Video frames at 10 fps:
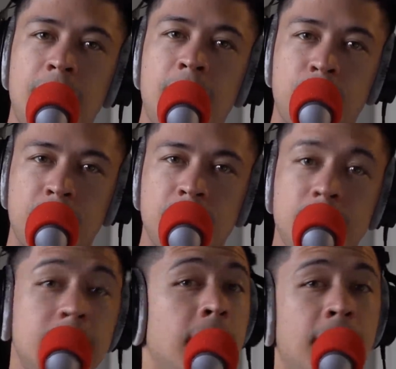Out.
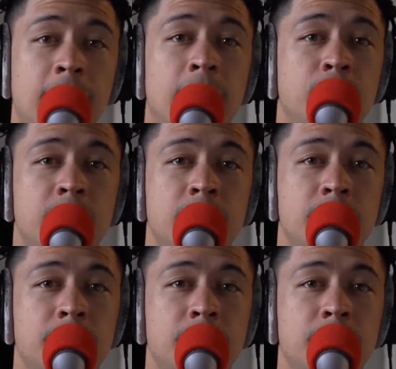Take it out.